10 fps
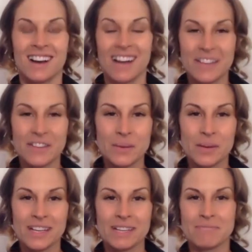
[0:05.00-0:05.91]
Hi
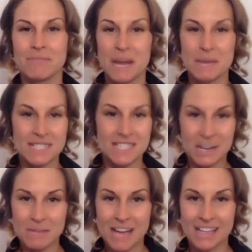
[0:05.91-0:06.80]
everyone, my name is Sarah
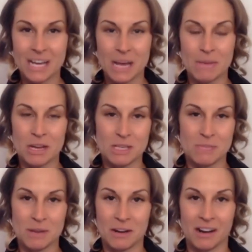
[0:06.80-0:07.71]
Madden and I'm an
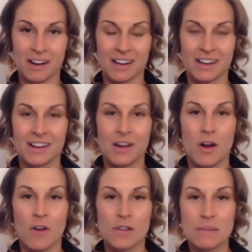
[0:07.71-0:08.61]
entrepreneur.
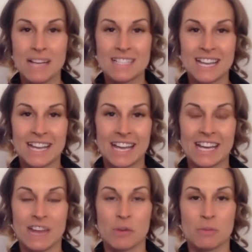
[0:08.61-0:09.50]
Over the past decade,
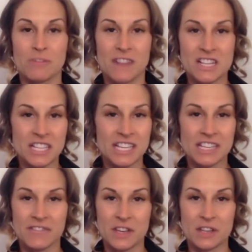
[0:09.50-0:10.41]
I've worked professionally in the
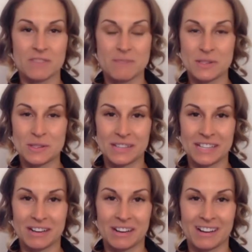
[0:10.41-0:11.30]
field of musical
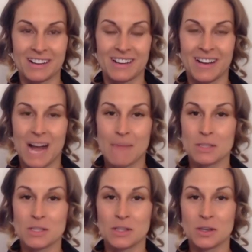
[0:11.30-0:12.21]
theater. I'm
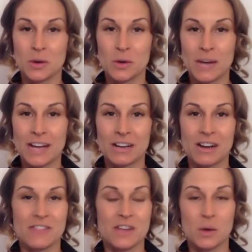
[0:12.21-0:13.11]
also the co-creator of
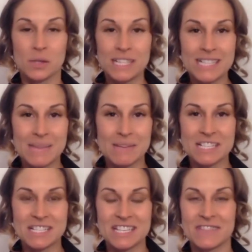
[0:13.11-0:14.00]
the only temp
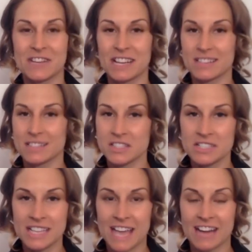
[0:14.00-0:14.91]
agency for dance teachers in
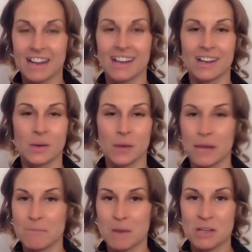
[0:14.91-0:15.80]
Canada, Quick
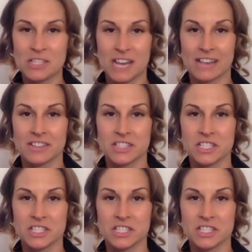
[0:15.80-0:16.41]
Ball Change.